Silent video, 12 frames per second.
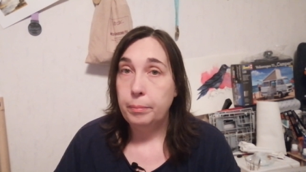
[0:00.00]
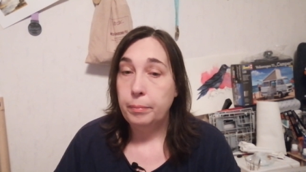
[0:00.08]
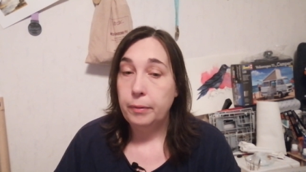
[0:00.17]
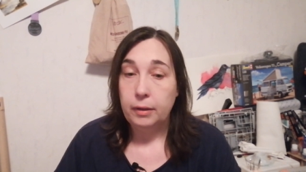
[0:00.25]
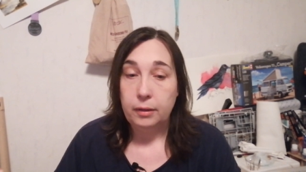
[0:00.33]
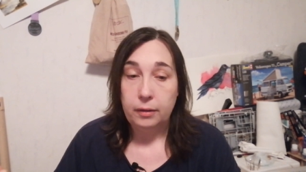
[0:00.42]

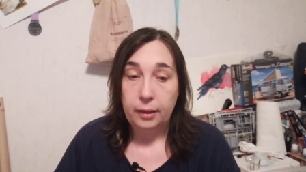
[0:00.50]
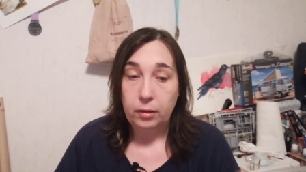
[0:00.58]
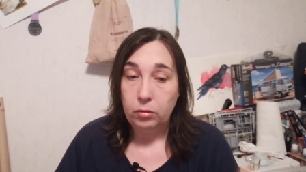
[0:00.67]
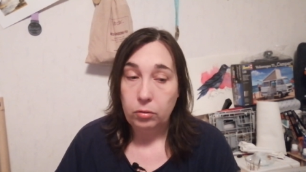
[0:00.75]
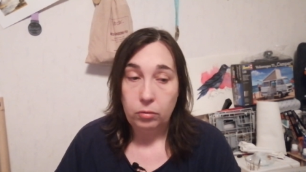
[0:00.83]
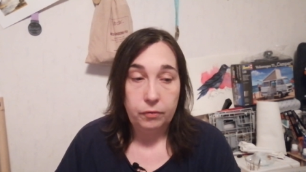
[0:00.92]
but I
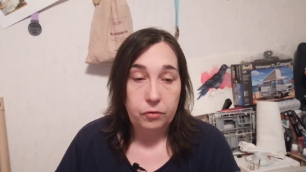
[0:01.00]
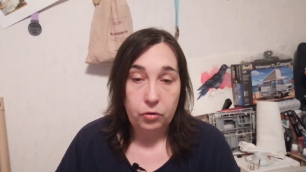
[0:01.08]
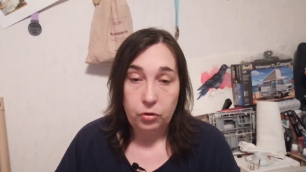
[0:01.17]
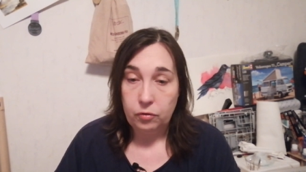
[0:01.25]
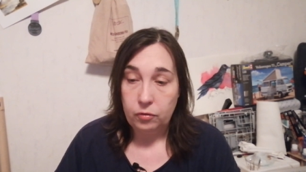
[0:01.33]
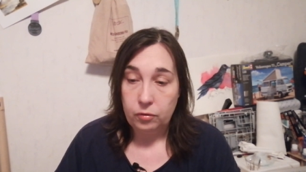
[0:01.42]
don't know if it's
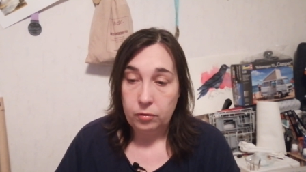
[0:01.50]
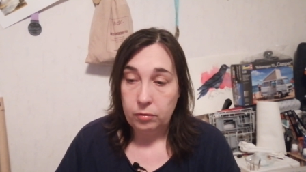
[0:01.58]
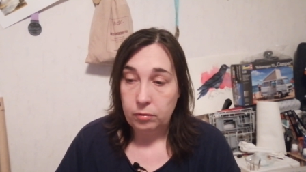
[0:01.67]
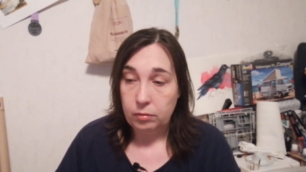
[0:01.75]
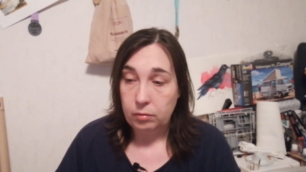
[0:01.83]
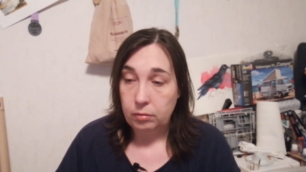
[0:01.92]

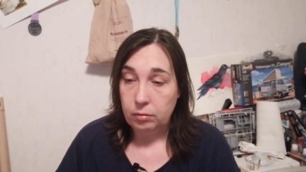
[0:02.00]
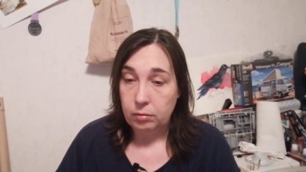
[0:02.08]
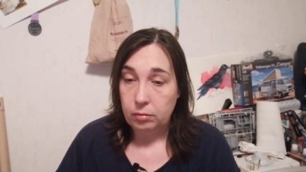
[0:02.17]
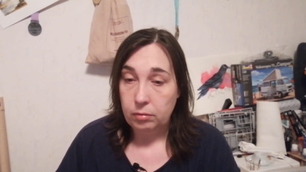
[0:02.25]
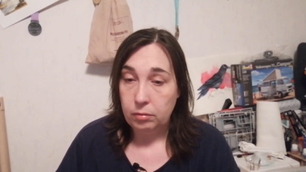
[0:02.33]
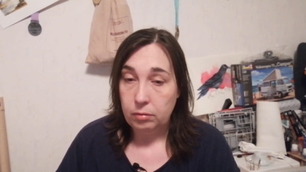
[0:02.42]
just
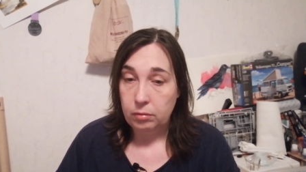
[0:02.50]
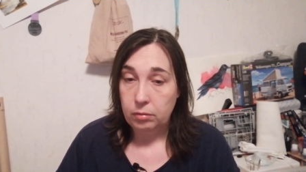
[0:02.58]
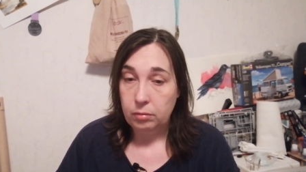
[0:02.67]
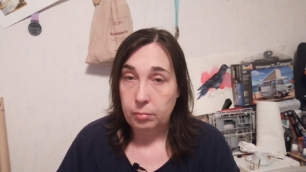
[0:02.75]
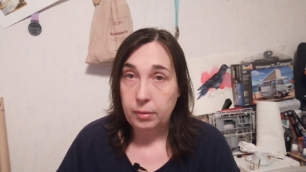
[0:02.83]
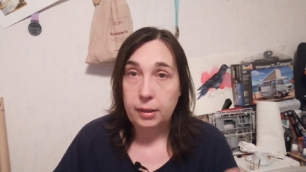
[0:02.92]

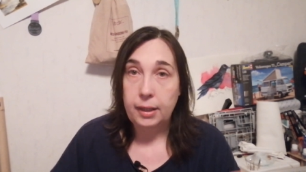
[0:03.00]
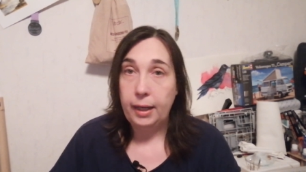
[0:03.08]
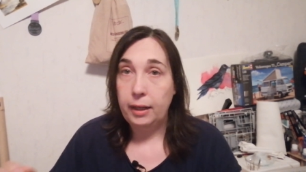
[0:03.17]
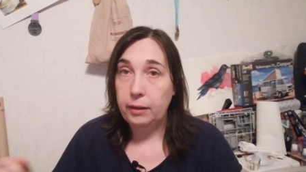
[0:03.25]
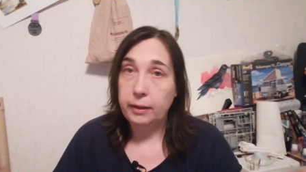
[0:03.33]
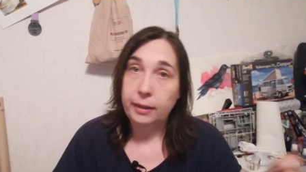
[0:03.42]
me
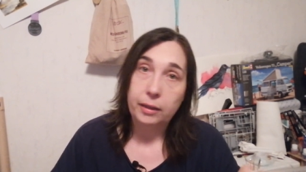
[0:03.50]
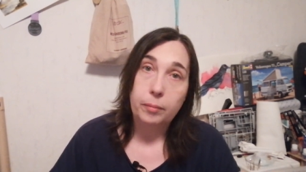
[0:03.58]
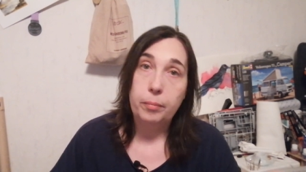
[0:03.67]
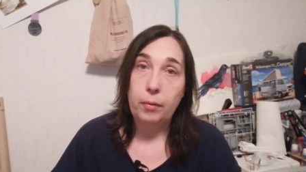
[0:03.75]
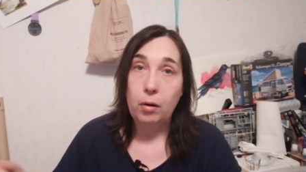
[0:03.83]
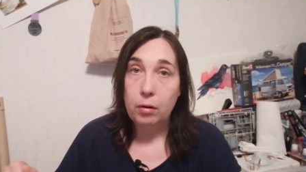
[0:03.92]
handling
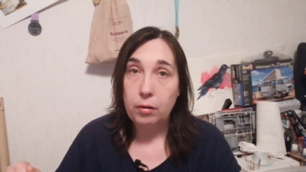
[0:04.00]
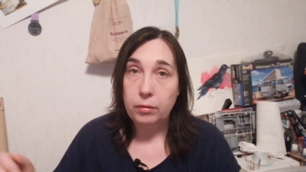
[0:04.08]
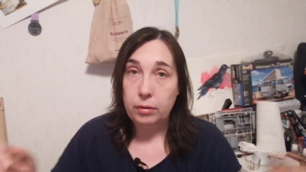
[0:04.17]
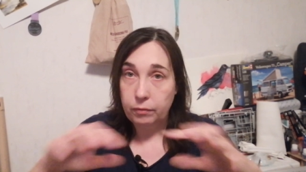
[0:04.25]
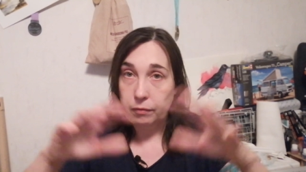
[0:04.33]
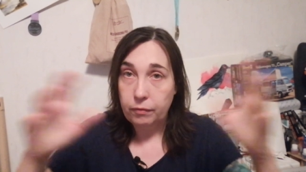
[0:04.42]

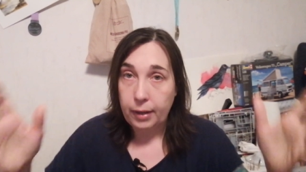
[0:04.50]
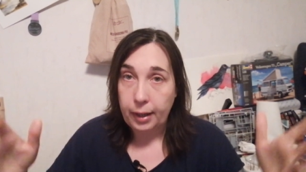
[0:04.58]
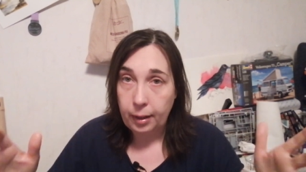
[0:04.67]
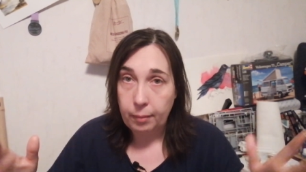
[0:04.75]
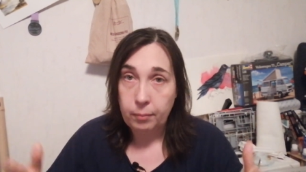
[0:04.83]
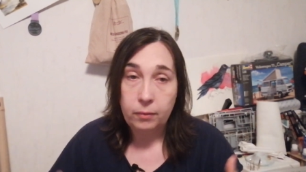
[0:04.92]
the
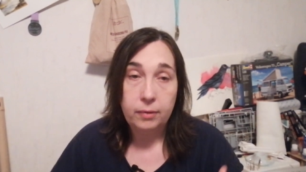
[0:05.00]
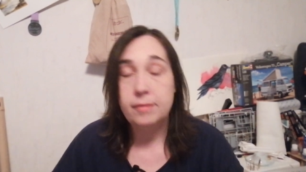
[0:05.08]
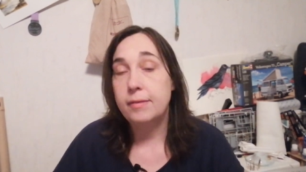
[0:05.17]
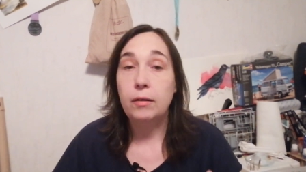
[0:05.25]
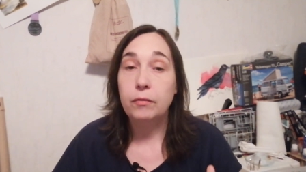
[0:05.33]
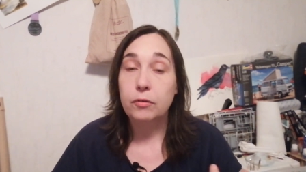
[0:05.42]
frame
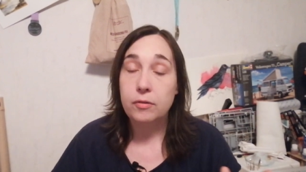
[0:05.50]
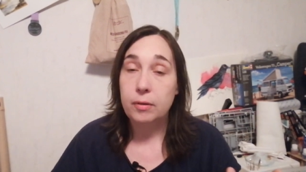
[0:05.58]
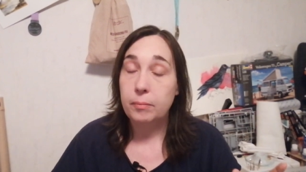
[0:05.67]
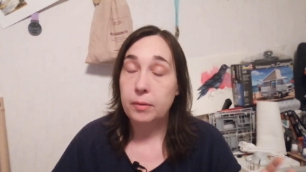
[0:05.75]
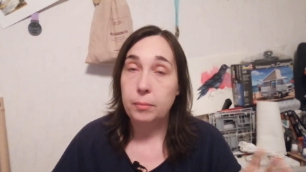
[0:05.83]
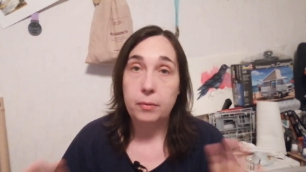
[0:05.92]
itself or
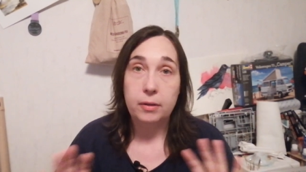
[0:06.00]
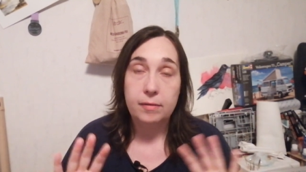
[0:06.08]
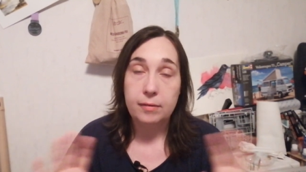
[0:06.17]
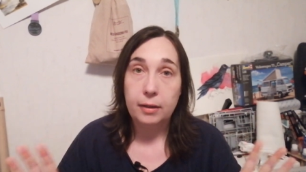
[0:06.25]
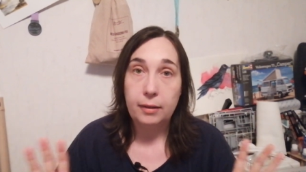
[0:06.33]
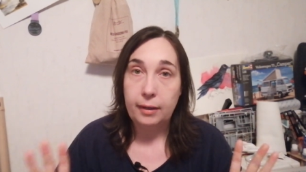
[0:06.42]
something, but
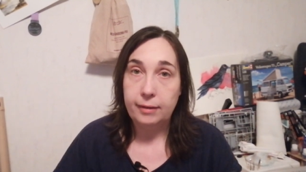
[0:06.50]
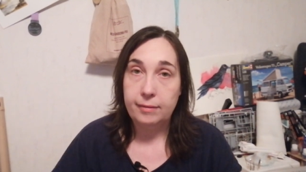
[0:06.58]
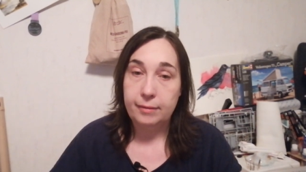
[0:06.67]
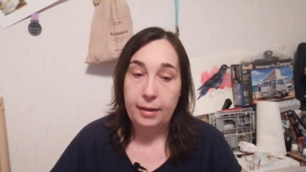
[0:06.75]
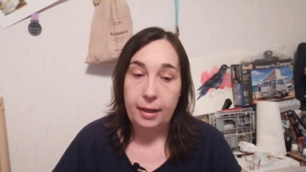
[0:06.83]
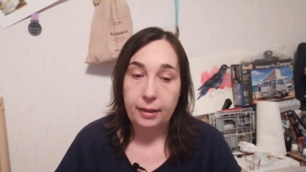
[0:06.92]
it's not like
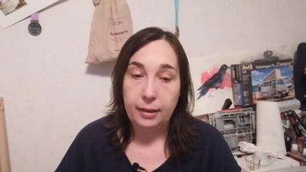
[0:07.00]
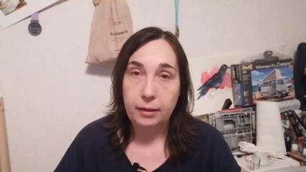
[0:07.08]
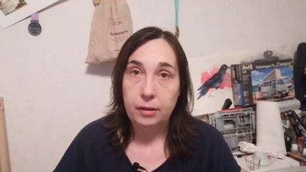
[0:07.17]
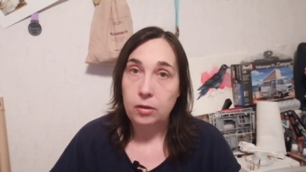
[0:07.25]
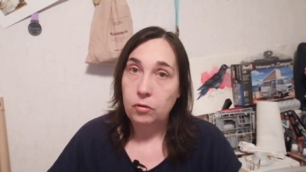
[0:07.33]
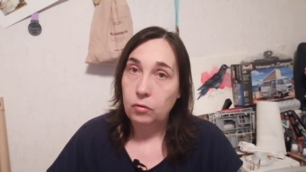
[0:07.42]

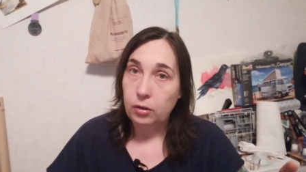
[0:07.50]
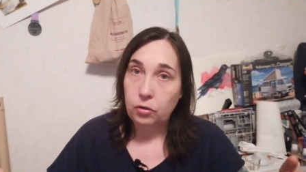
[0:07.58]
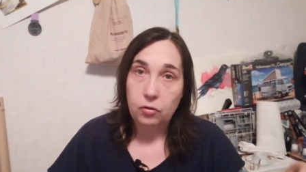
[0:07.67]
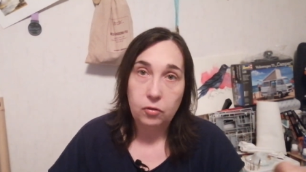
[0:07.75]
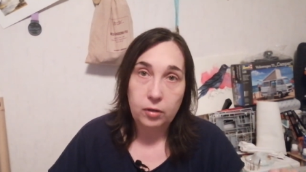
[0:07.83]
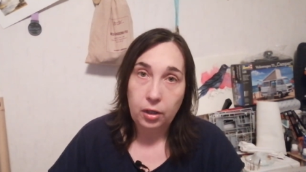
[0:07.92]
sagging. So I
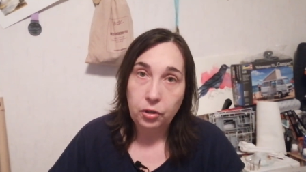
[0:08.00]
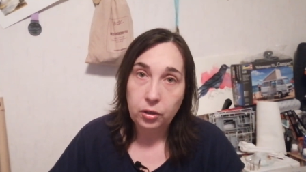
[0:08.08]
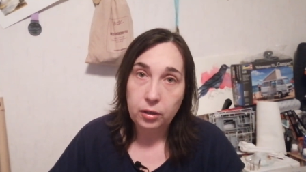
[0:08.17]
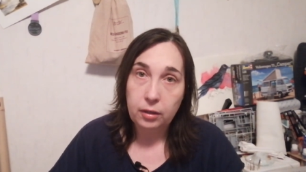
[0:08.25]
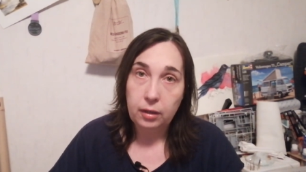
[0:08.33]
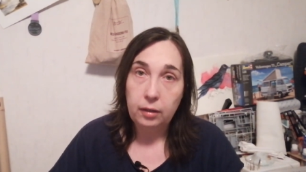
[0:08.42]
just
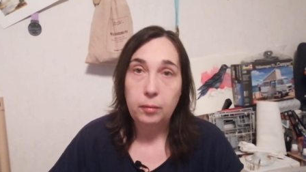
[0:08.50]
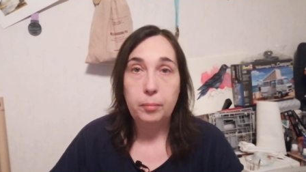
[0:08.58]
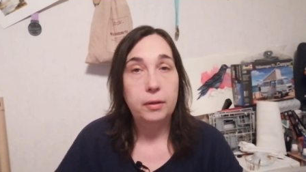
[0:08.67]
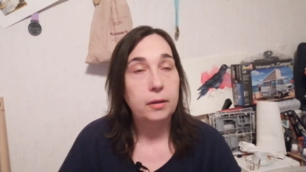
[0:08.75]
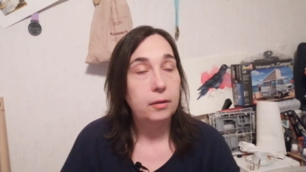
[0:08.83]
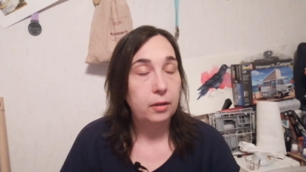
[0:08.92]
tension it a little
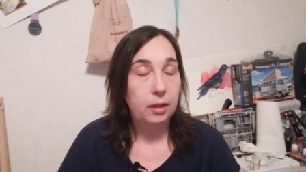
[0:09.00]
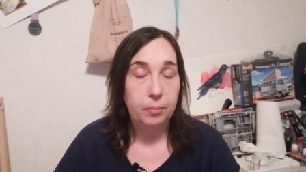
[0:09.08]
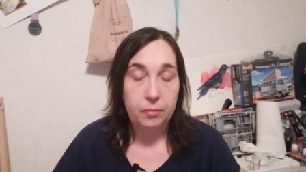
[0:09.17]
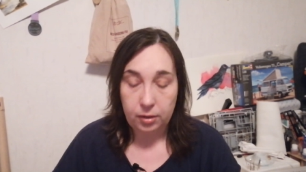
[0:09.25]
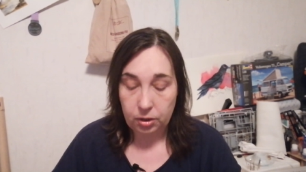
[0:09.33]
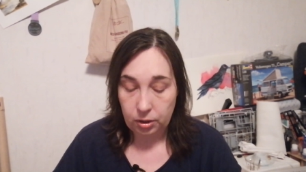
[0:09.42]
bit and keep
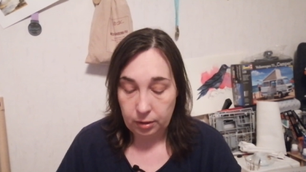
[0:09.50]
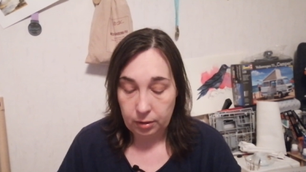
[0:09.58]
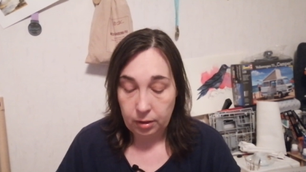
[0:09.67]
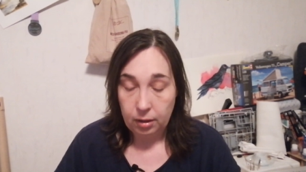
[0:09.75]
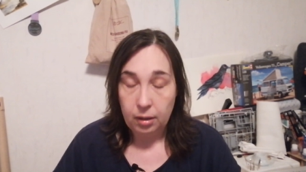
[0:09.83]
stitching.